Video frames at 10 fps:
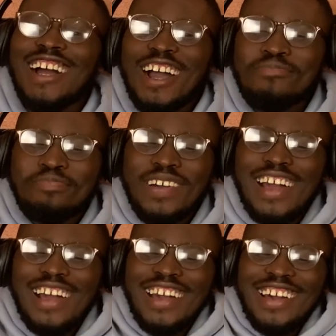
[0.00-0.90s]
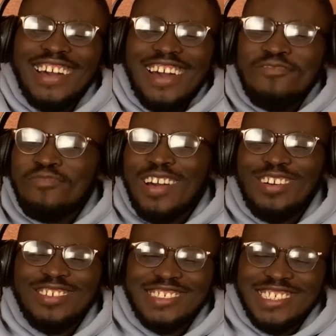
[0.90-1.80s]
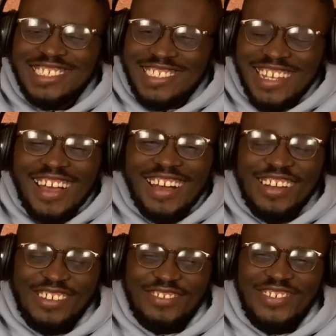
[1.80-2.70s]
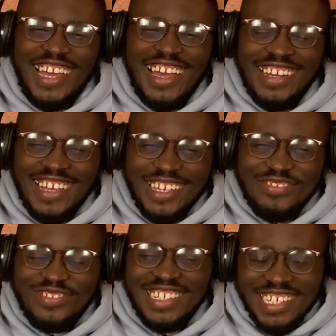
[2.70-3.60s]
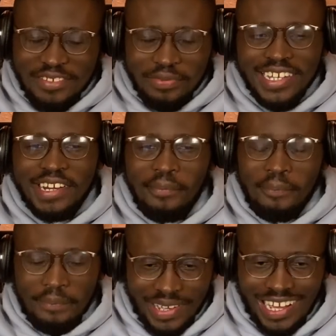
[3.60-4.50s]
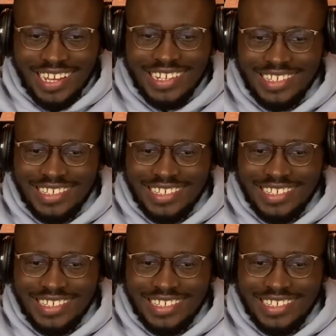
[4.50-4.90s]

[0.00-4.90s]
Appa holds it down, man. Like, if we keep it a buck.